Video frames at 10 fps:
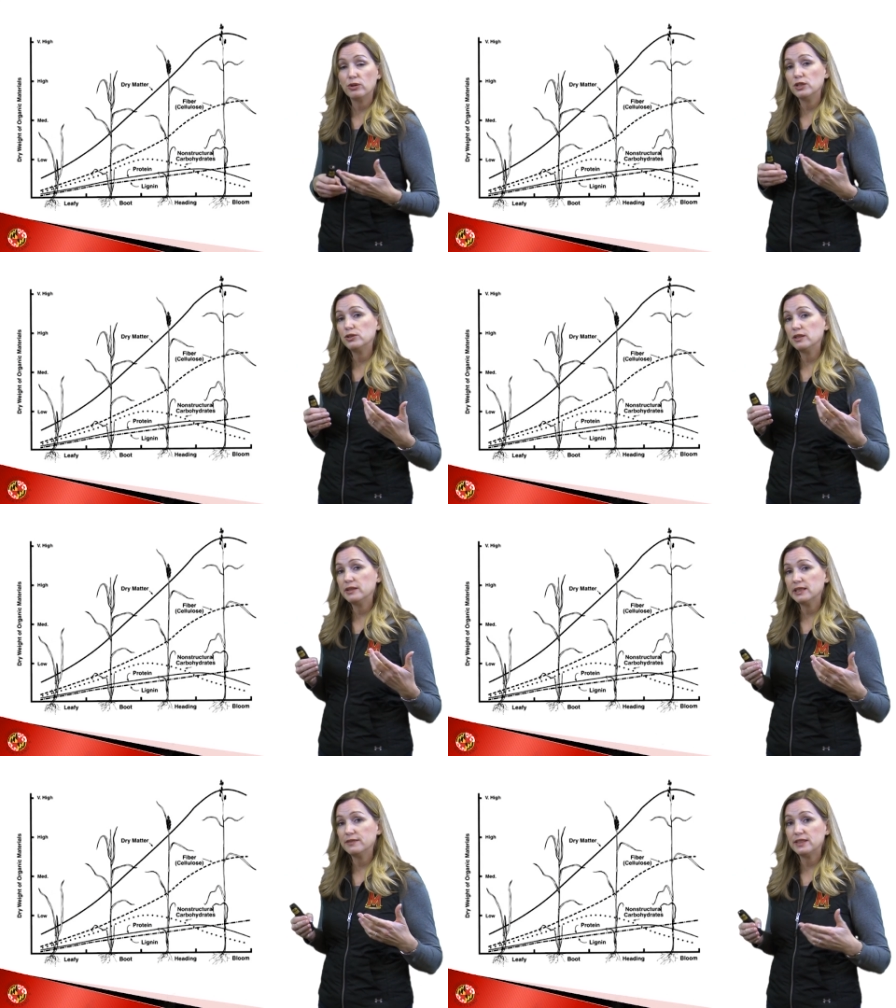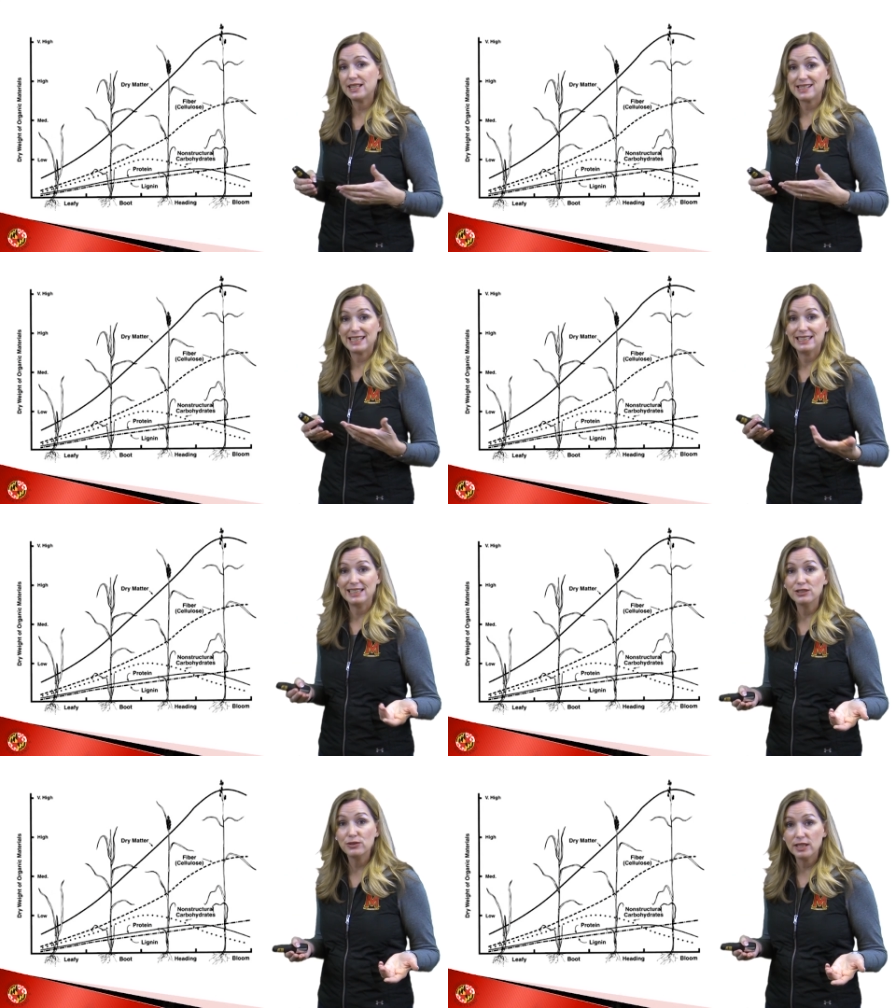or you could think of it as the
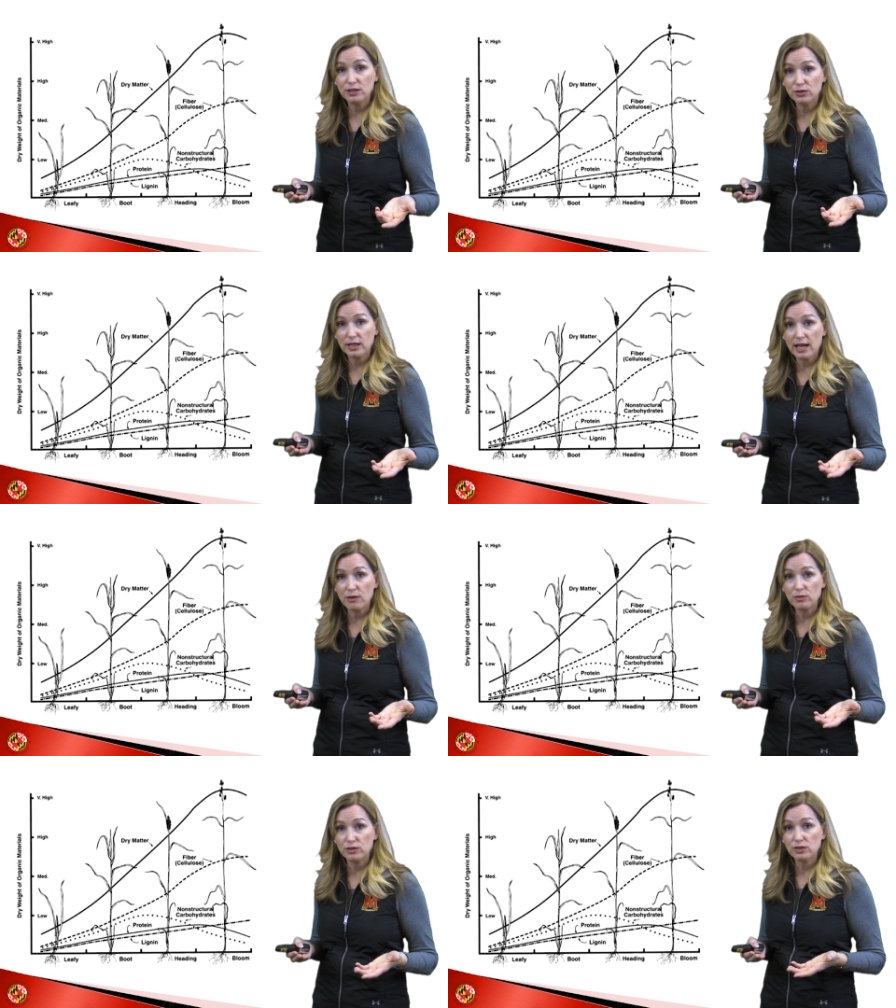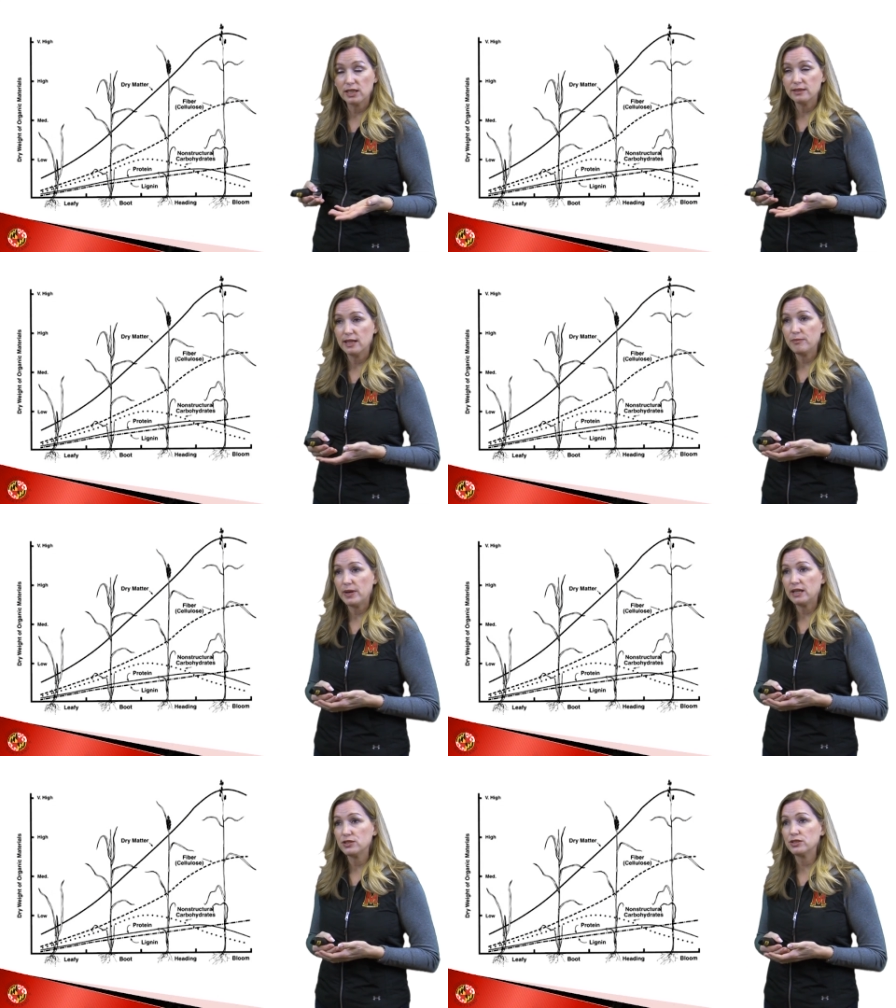yield that you'll get when you cut that
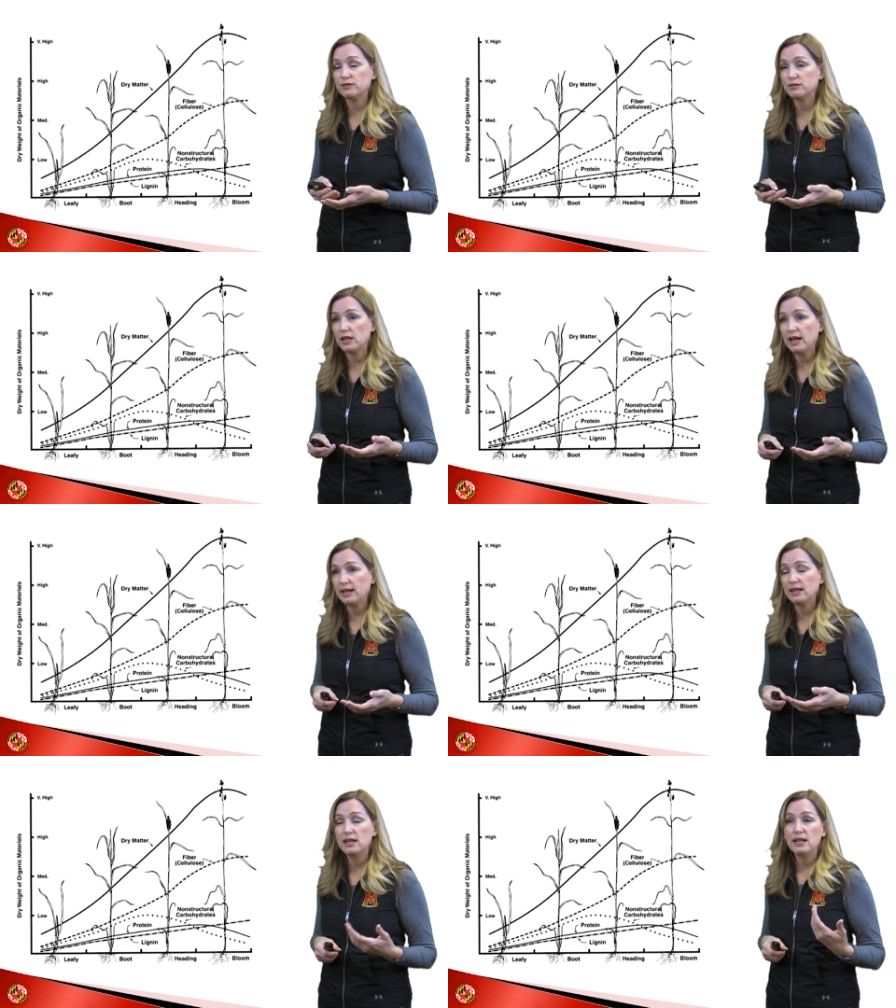pasture for hay.